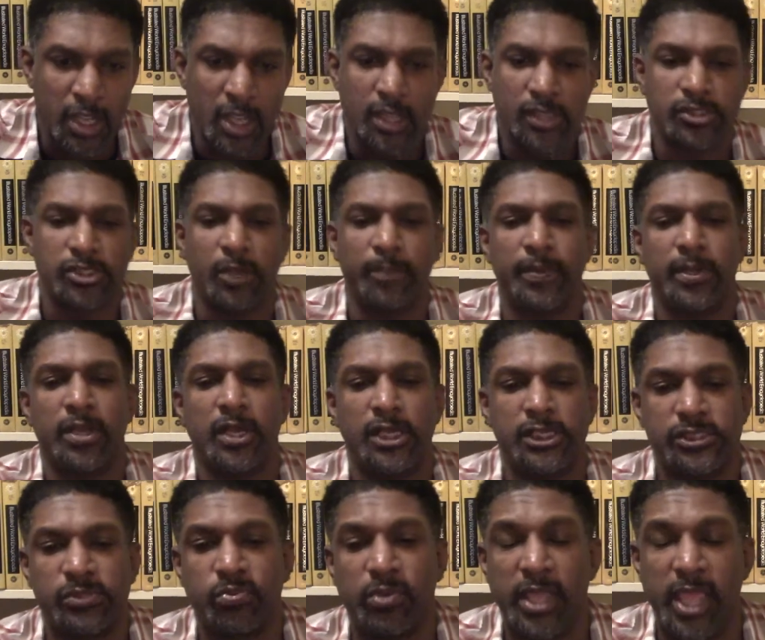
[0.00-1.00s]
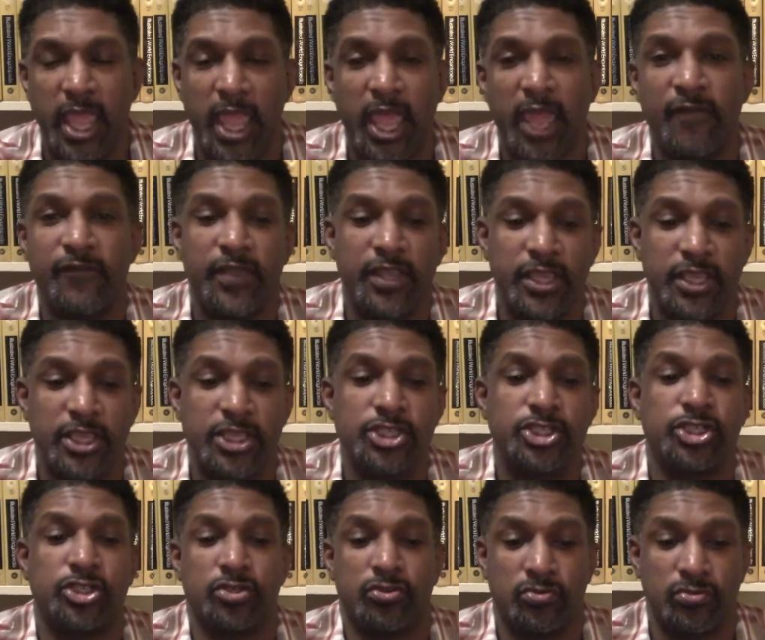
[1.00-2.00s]
So because we have an
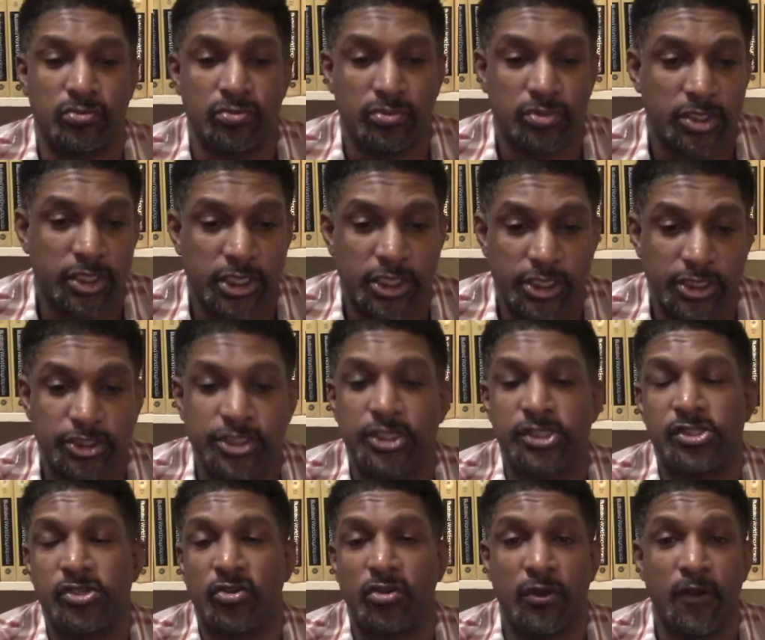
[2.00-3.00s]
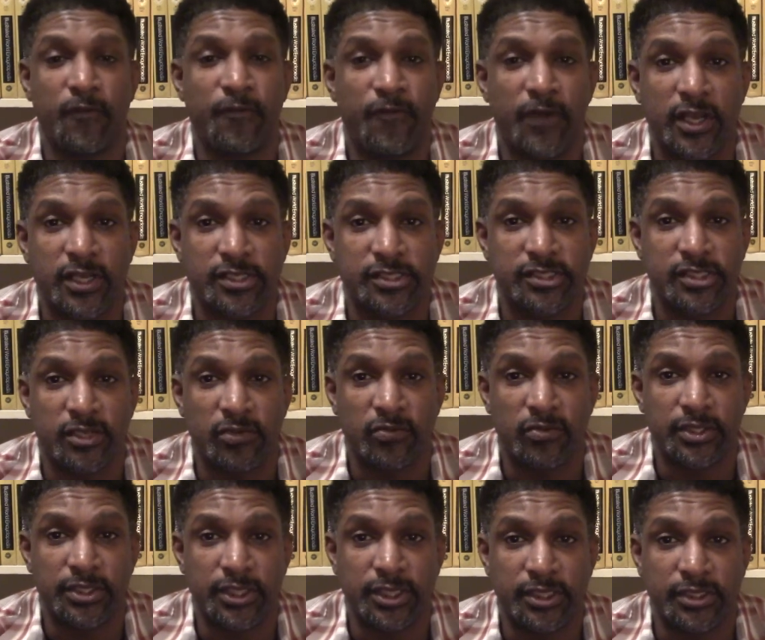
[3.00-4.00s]
issue, she's going to fuck
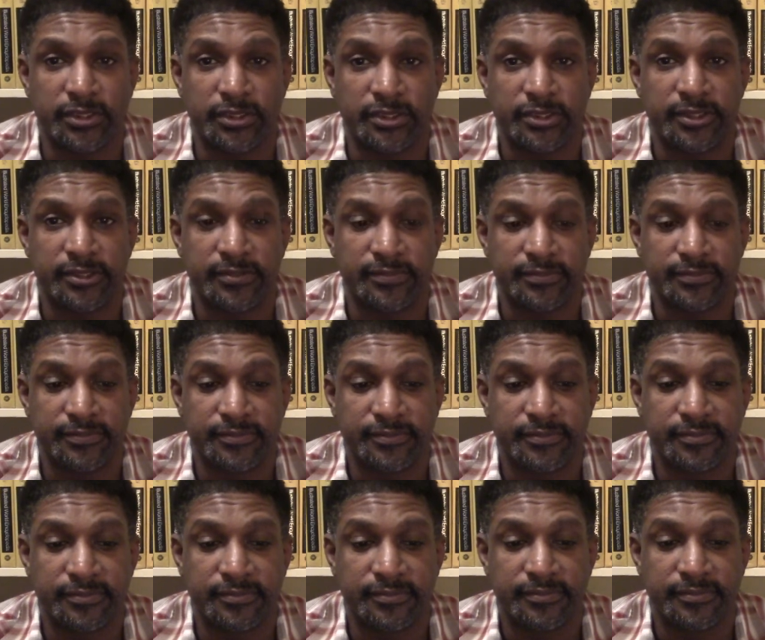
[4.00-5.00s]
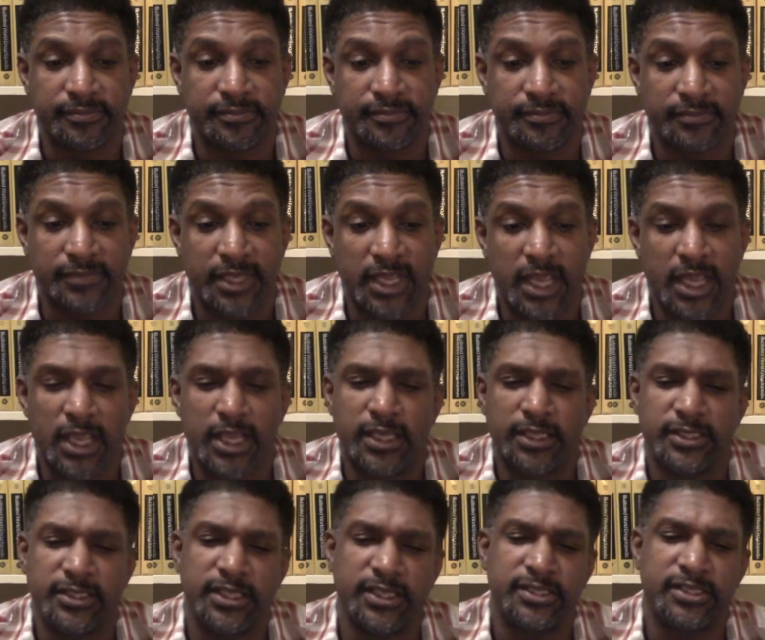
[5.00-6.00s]
someone else.
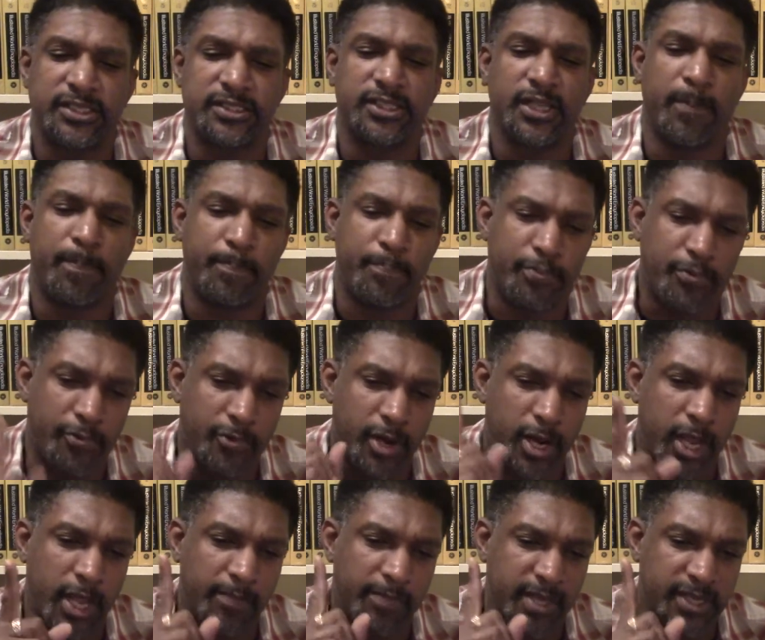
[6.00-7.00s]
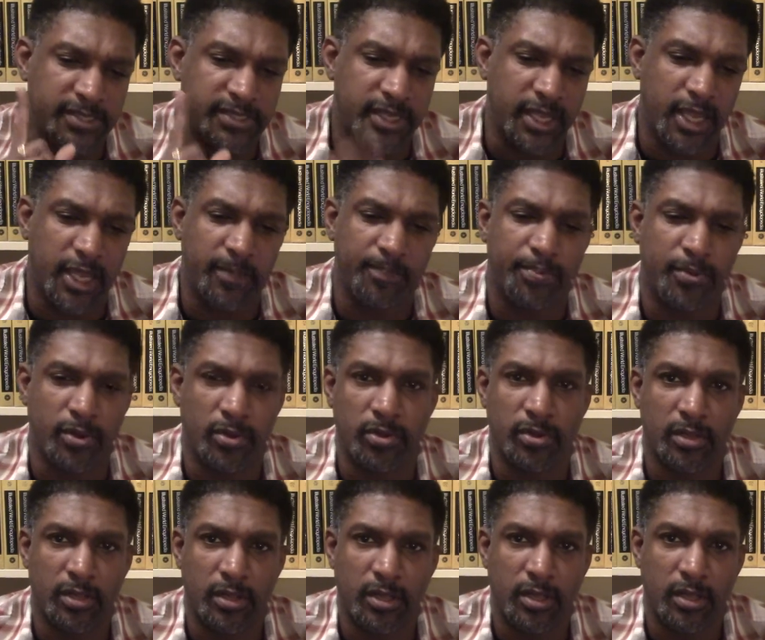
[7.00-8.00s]
This is a prime
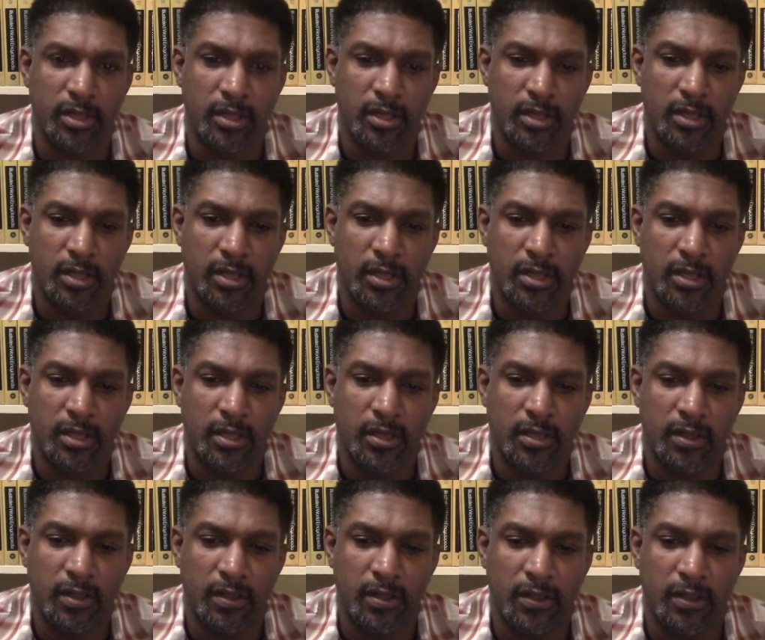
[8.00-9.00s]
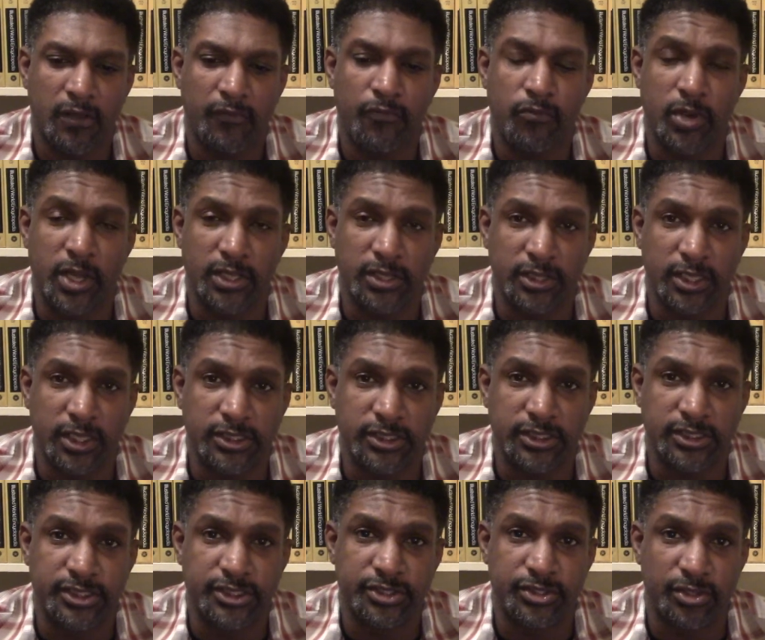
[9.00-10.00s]
example of what
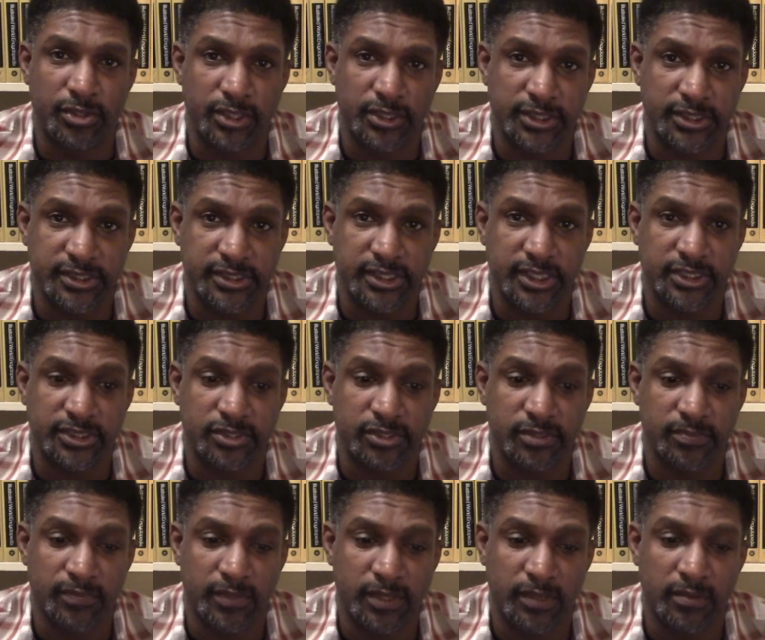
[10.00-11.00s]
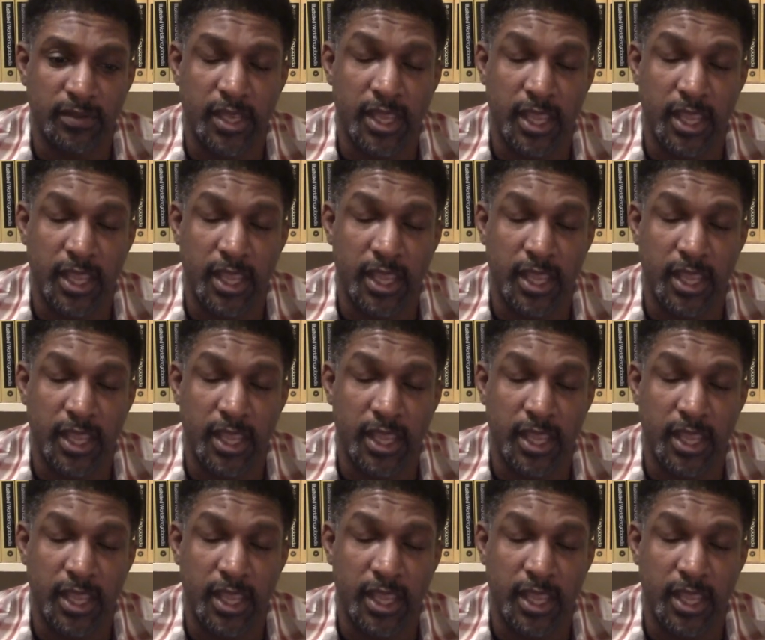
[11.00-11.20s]
Lilith's daughter said to me.